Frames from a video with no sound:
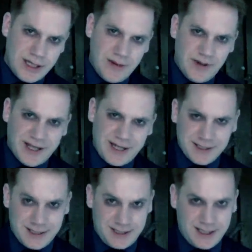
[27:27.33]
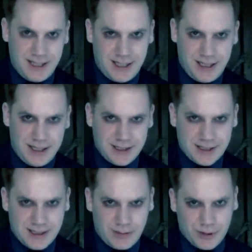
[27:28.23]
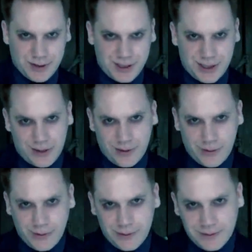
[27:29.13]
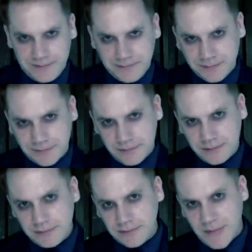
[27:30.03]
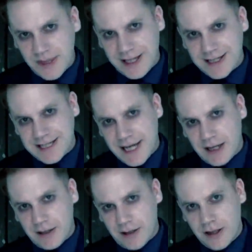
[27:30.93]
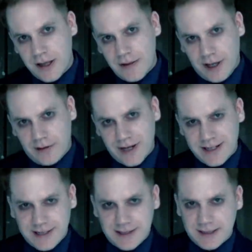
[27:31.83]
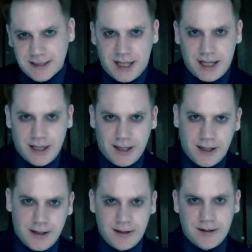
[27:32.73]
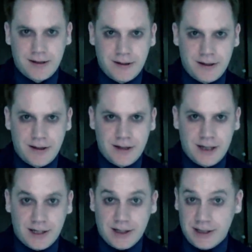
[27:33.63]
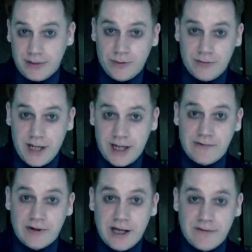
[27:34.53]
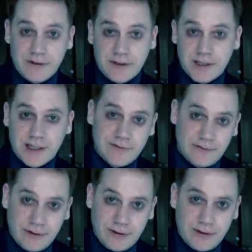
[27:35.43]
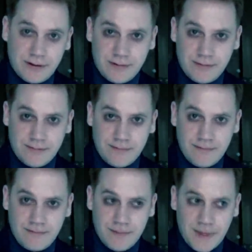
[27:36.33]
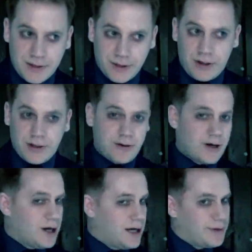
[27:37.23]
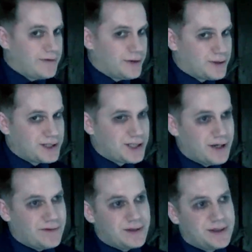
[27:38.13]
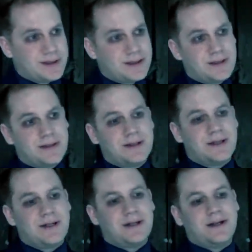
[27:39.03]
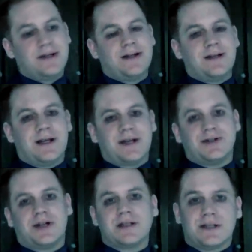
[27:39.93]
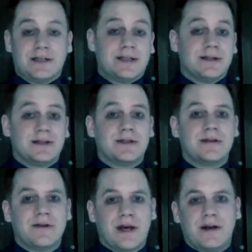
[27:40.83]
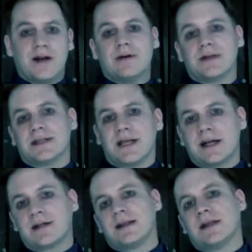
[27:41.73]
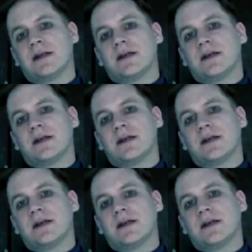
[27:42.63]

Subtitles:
but they can see into someone's soul. They can tell their greatest desire, and then they will make every effort to deliver it. The Toreador are, however, not servants. Like drug dealers, they know exactly